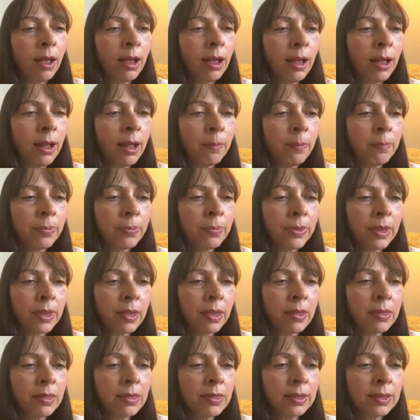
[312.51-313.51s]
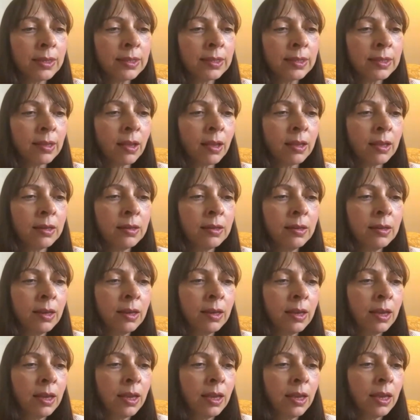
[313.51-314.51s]
the sun
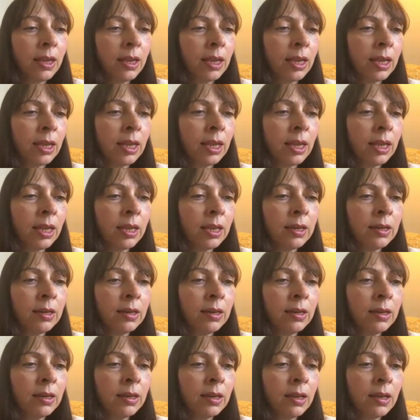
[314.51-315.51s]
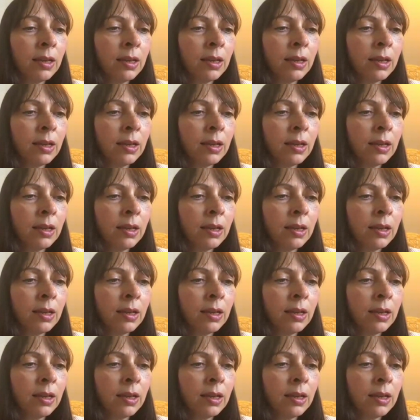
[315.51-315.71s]
in,